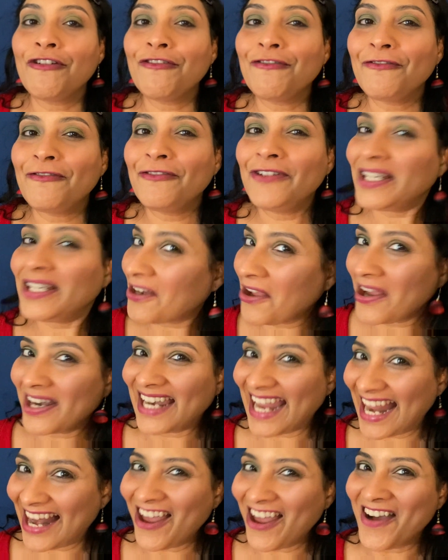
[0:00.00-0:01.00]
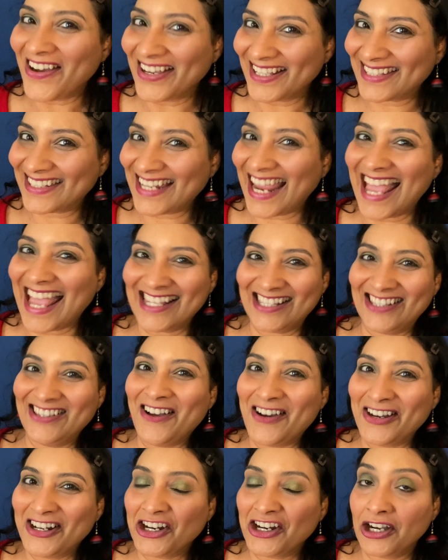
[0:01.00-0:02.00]
will not last as
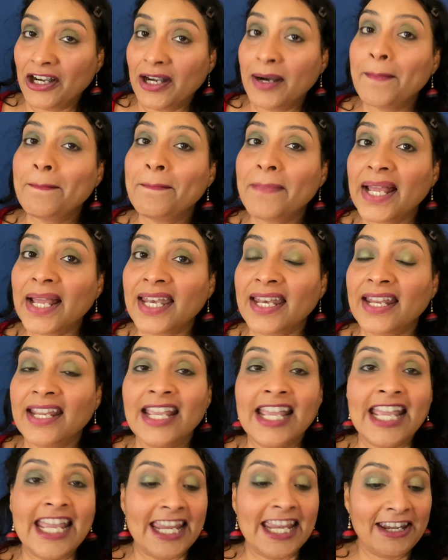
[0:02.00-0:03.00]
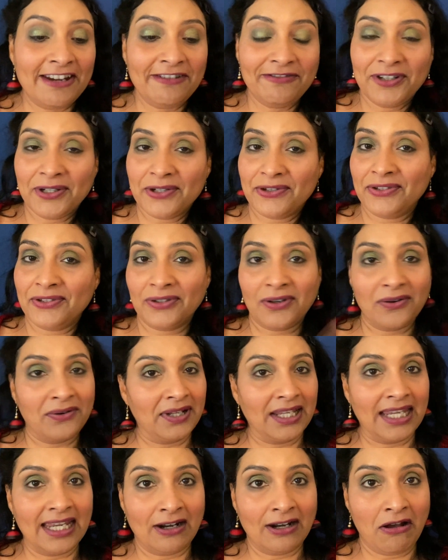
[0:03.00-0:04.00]
longer. But if you're just going to
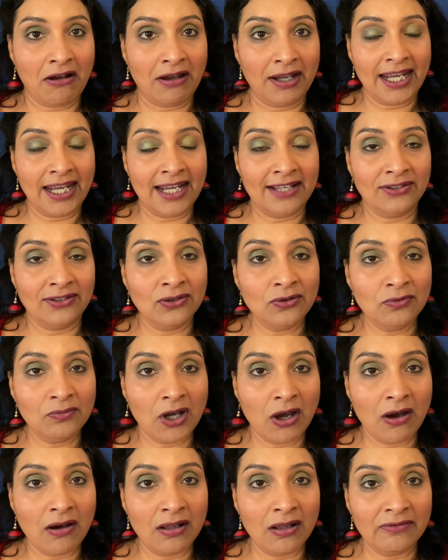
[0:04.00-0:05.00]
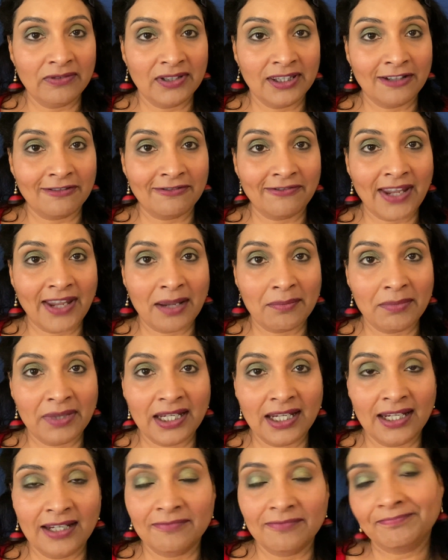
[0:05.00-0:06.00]
get on Zoom call with your
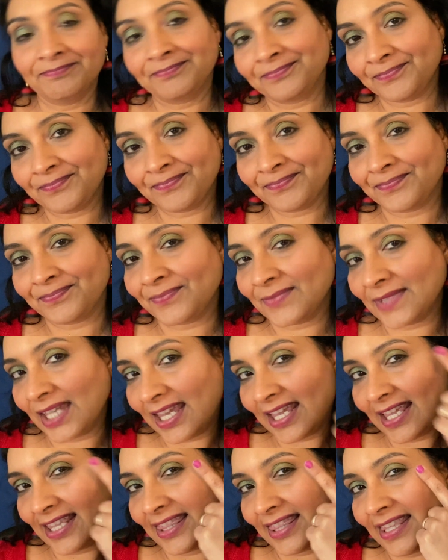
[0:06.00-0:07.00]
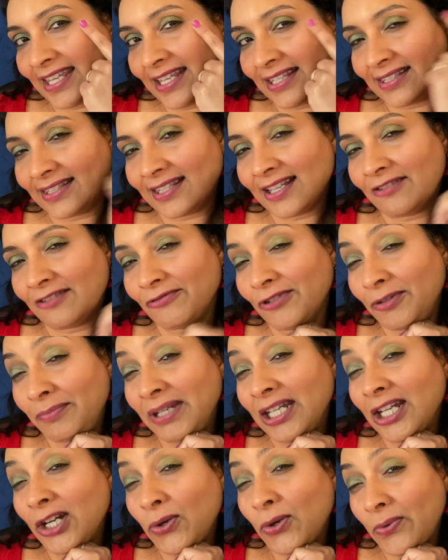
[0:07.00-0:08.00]
family, this would be
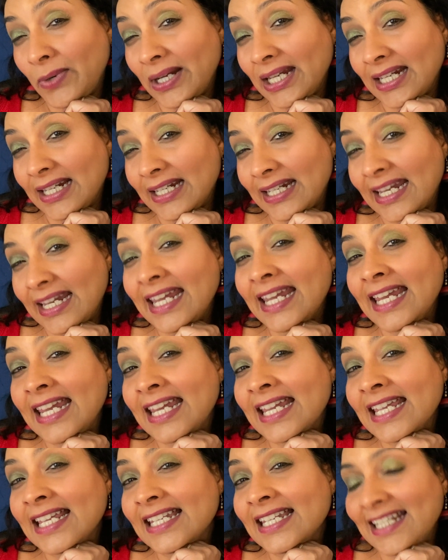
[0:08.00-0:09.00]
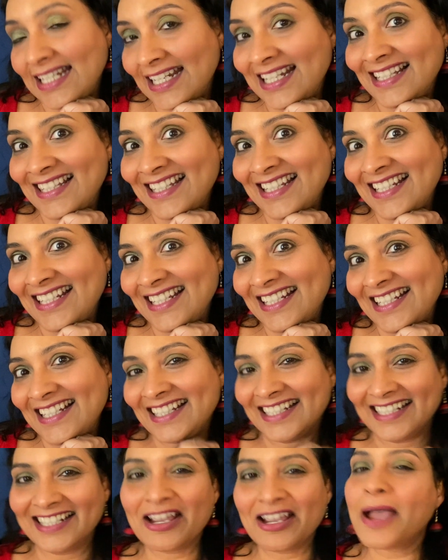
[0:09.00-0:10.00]
quick and easy,
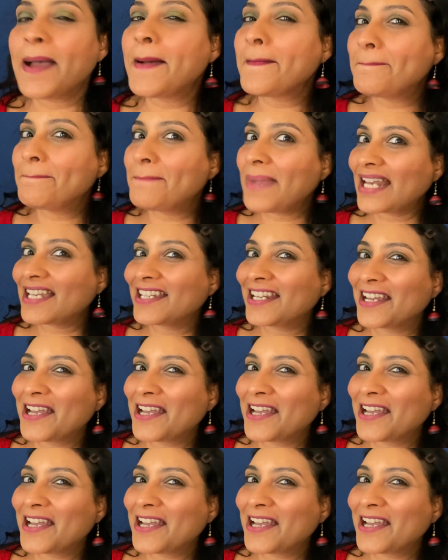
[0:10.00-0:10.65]
but